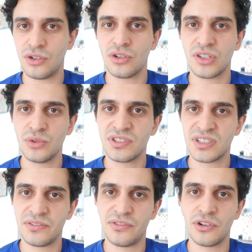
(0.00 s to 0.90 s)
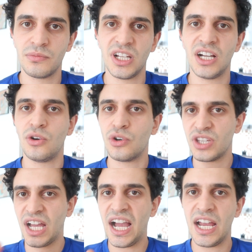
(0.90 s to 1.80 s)
or using the formula or
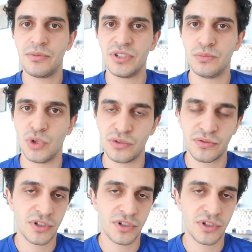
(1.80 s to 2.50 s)
the hybrid mode.